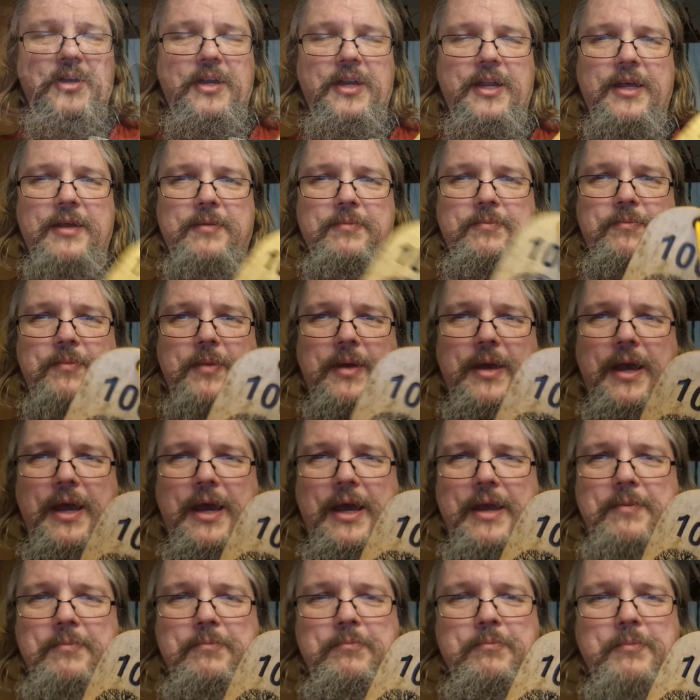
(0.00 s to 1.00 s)
and
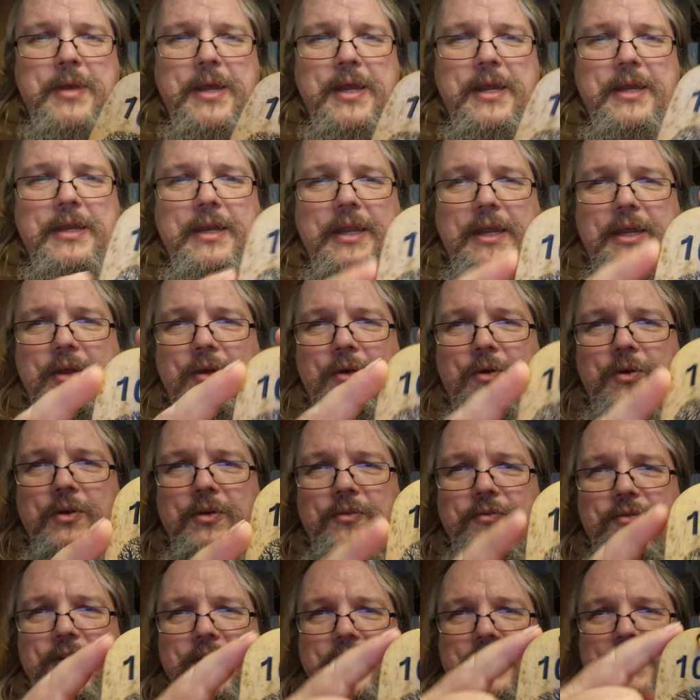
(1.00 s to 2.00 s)
I made, like, all
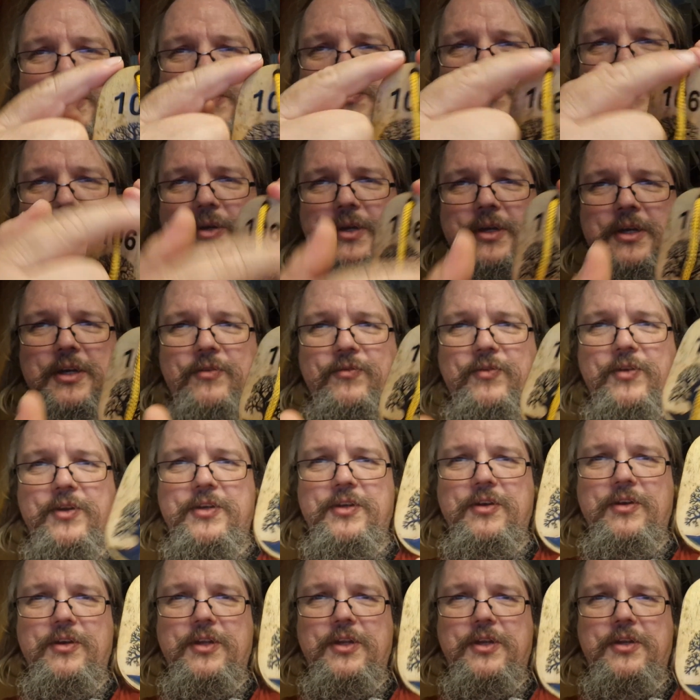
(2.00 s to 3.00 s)
of these were
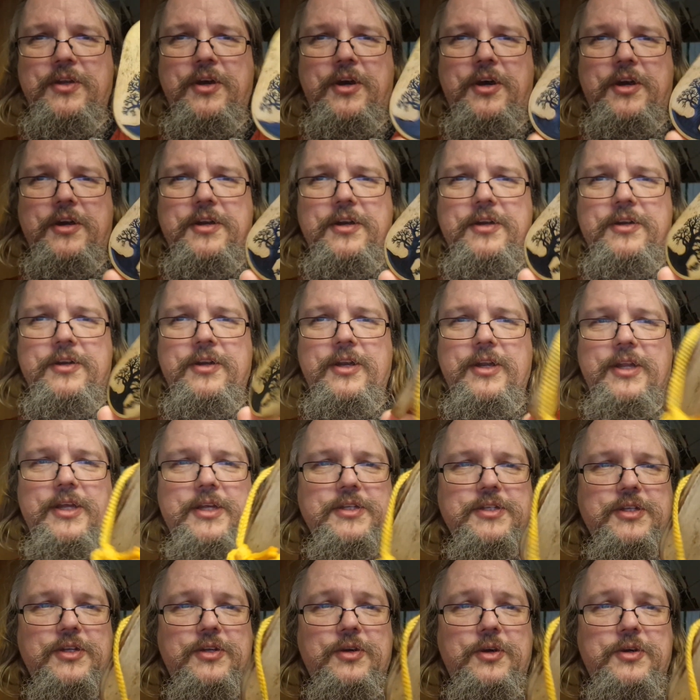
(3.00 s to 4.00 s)
individually cut on a
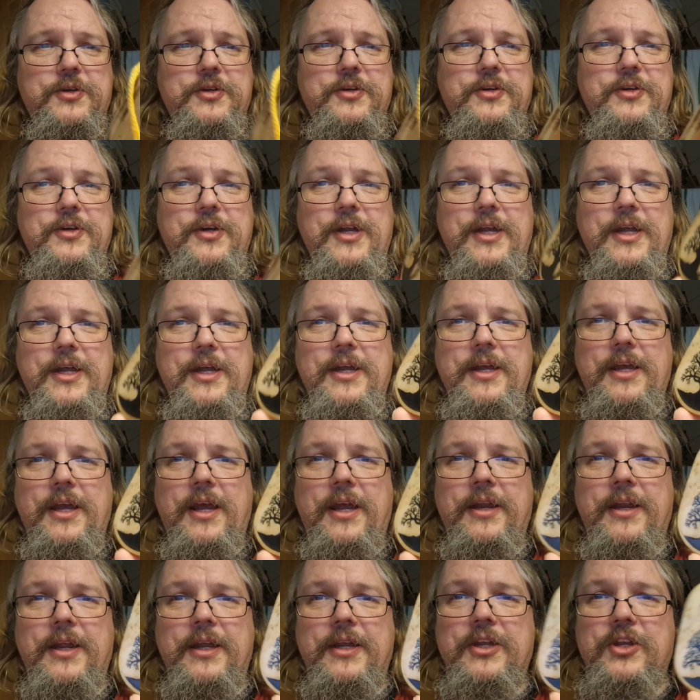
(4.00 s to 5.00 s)
laser cutter,
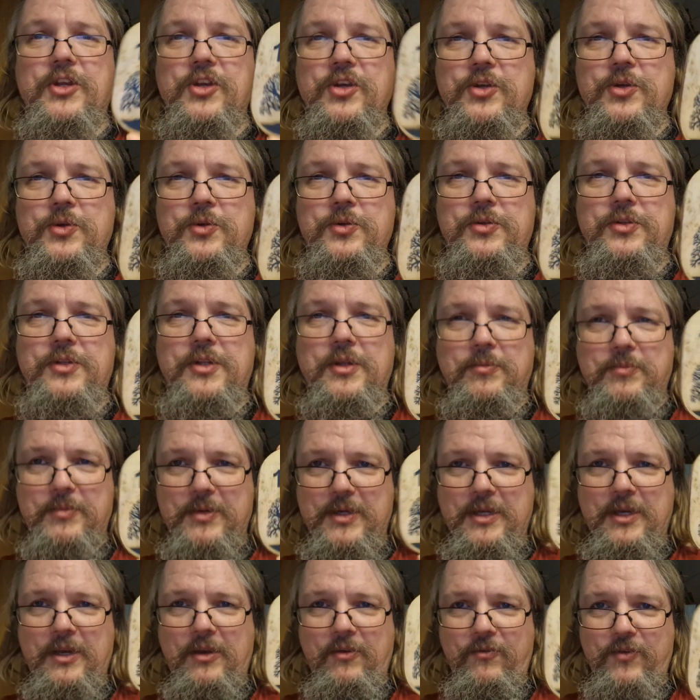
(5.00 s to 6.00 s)
and I glued them
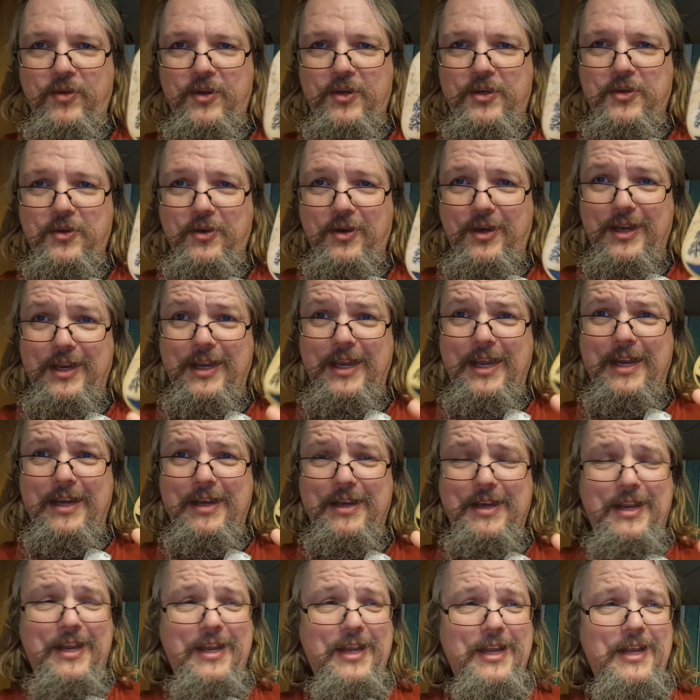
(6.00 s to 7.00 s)
individually
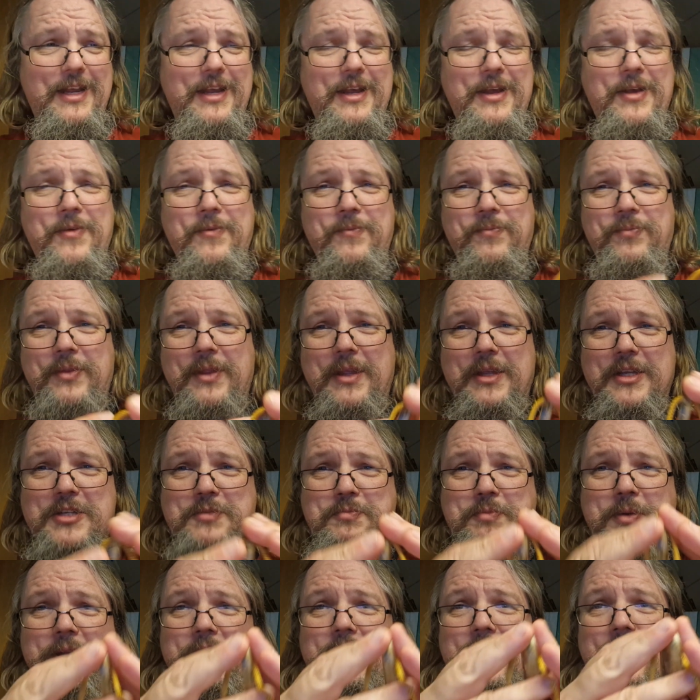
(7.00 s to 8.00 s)
and
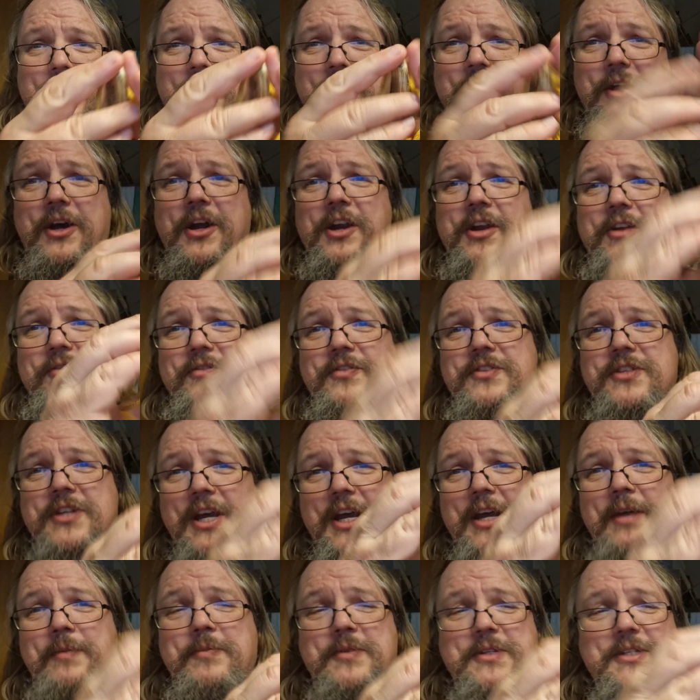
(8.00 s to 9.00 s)
spent a lot of
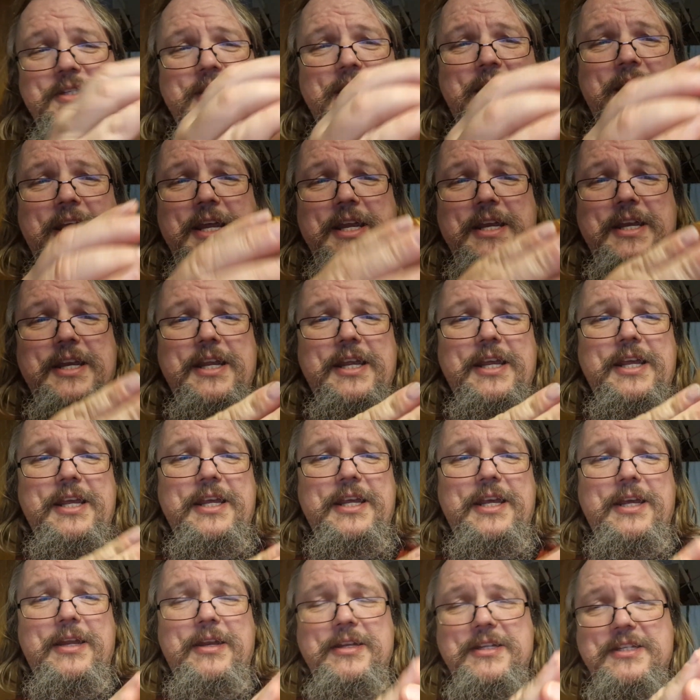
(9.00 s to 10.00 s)
time
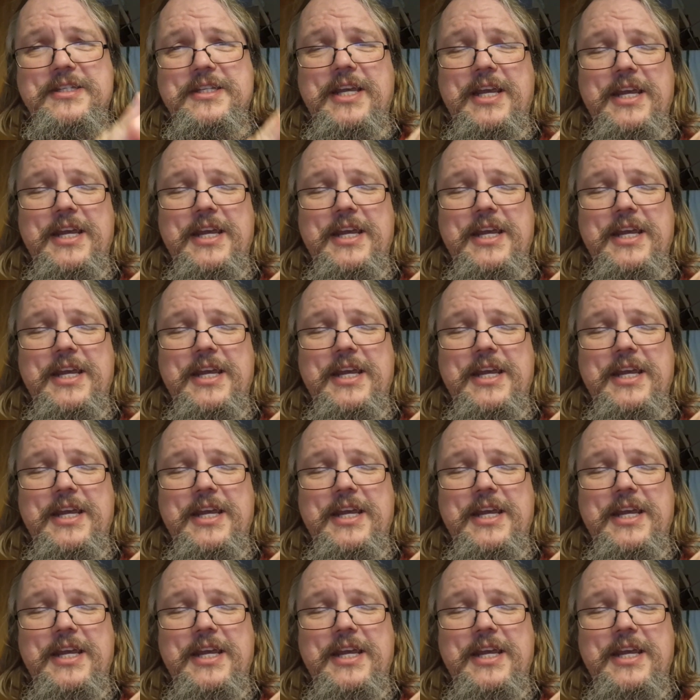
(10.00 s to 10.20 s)
sanding and